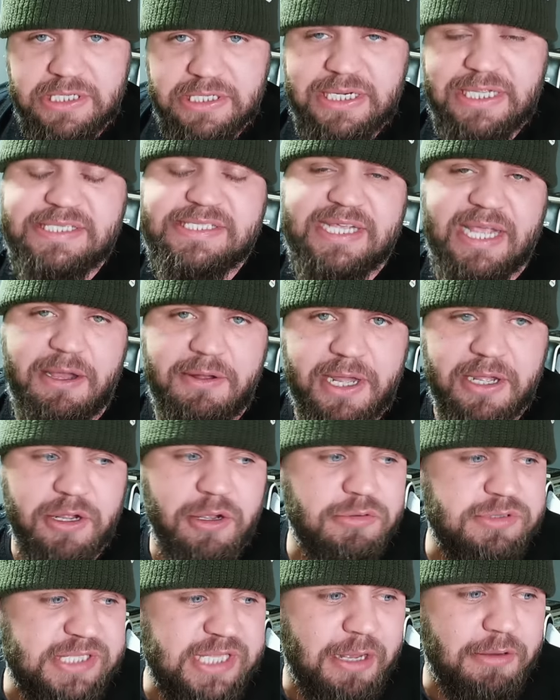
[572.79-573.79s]
Let's see how that
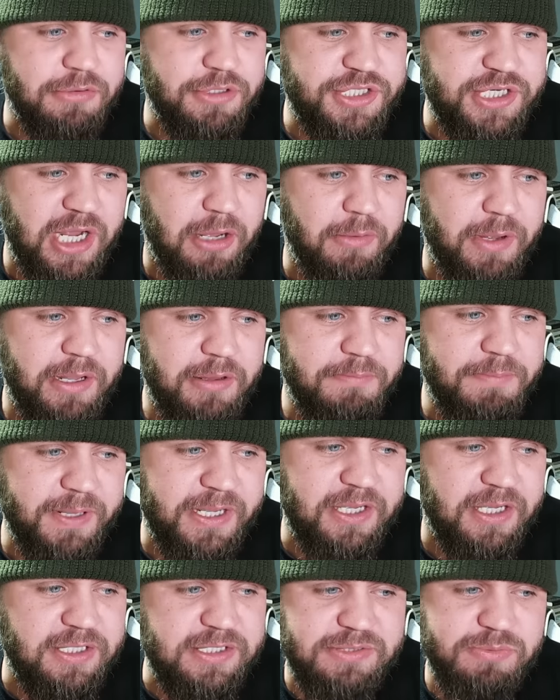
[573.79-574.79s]
goes down, shall we?
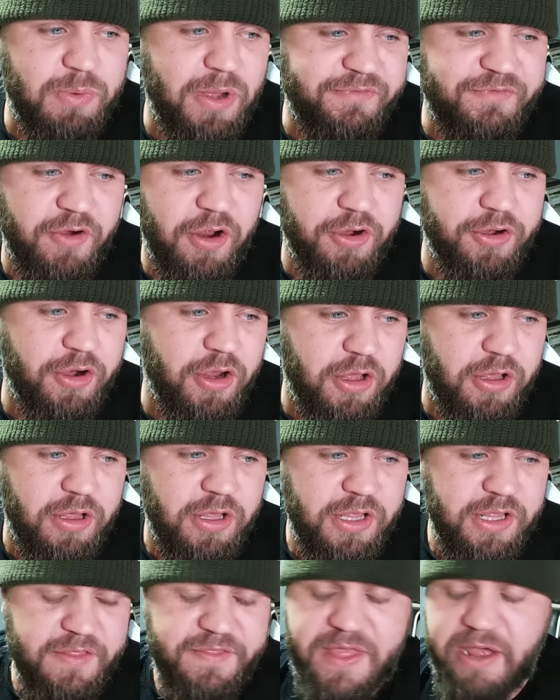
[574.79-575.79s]
Because whether or not
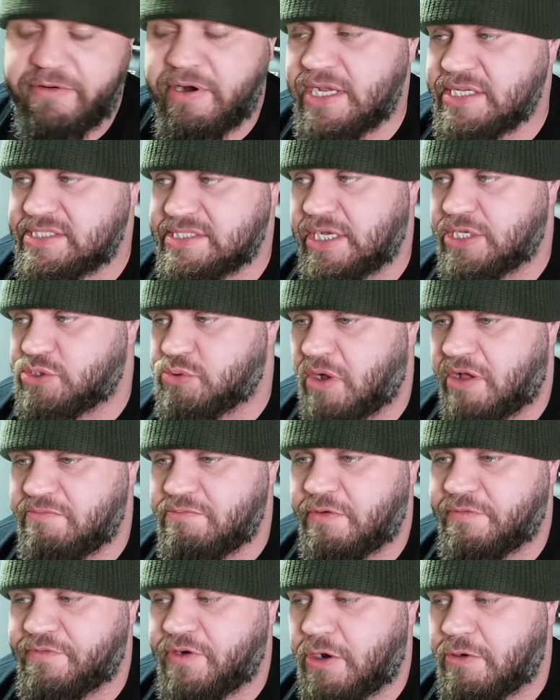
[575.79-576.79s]
there is a 12
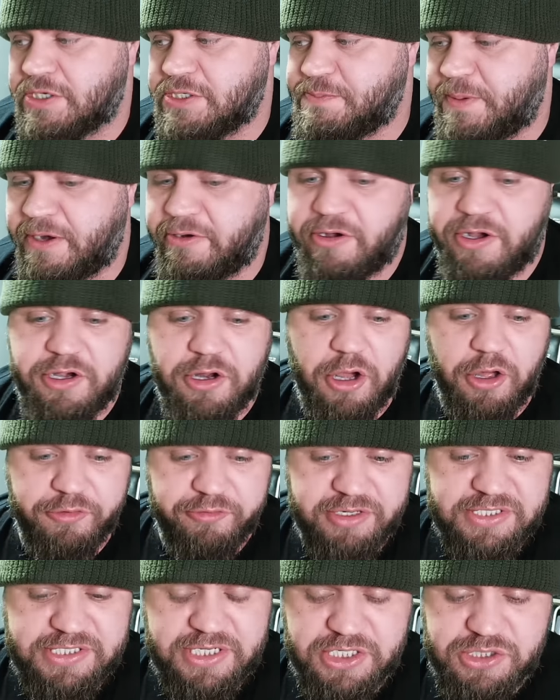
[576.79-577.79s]
month notice period or
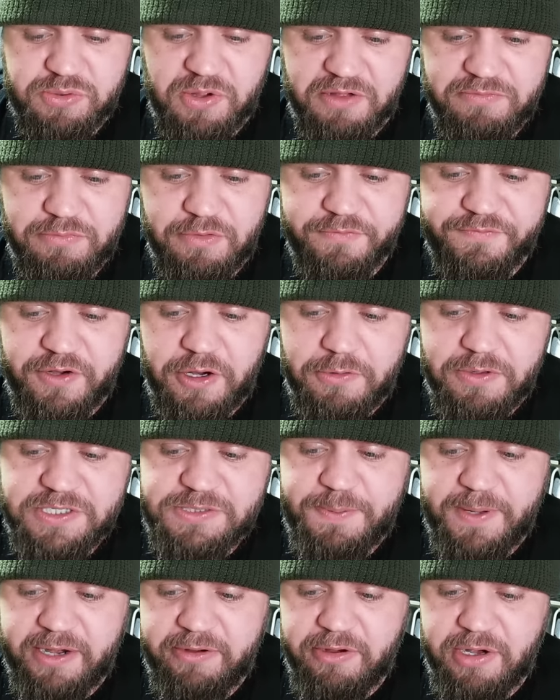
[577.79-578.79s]
there isn't a 12 month notice
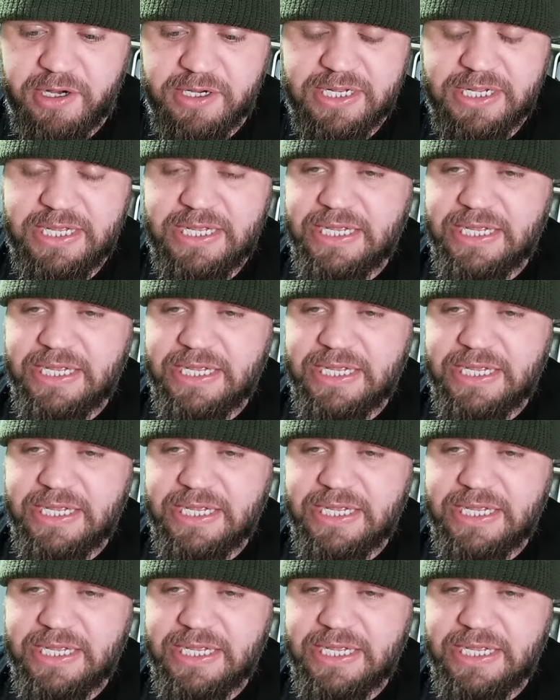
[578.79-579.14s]
period,